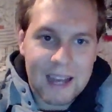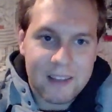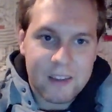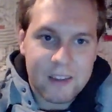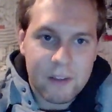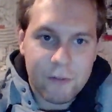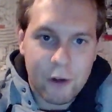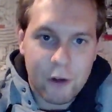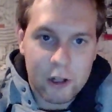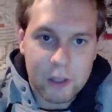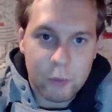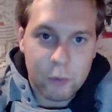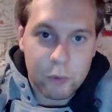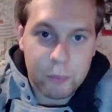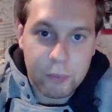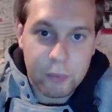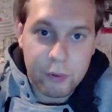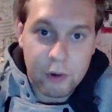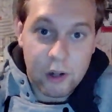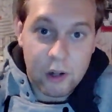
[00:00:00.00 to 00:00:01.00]
active
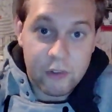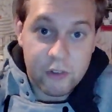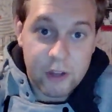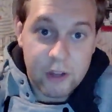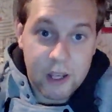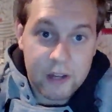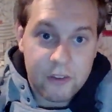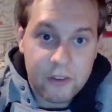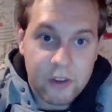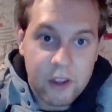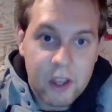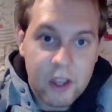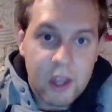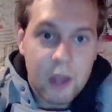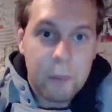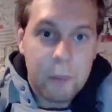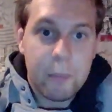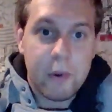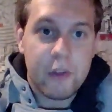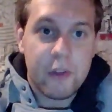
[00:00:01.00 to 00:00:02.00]
Hollywood project,
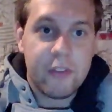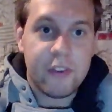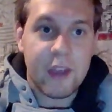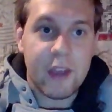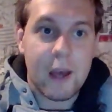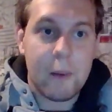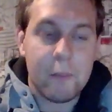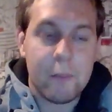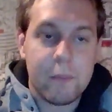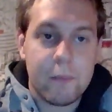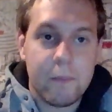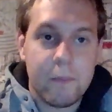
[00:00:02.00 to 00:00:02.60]
but